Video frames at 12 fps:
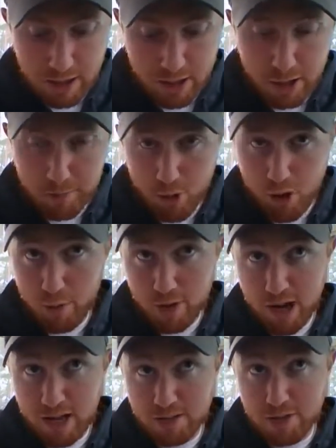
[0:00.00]
Palmer
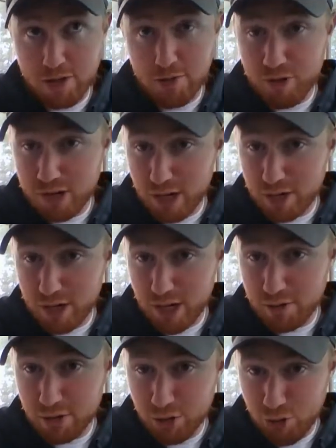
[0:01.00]
has 3
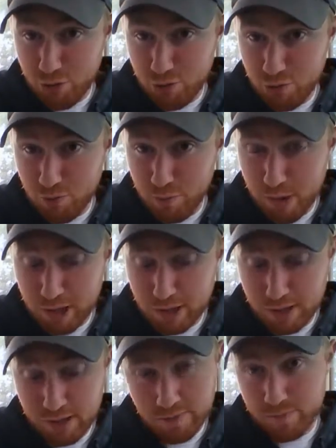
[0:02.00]
touchdowns, 2
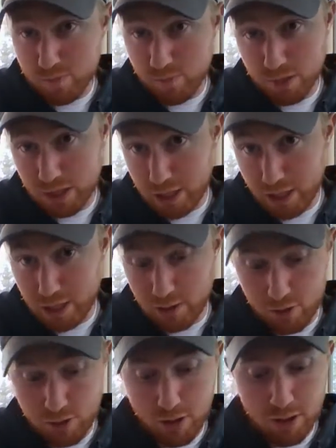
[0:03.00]
picks. It's not that
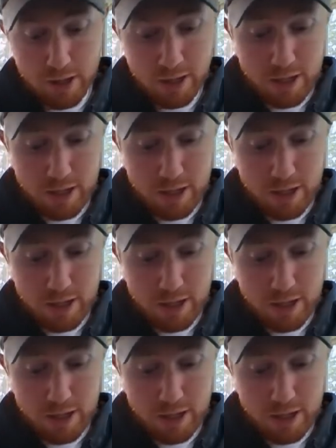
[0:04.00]
good,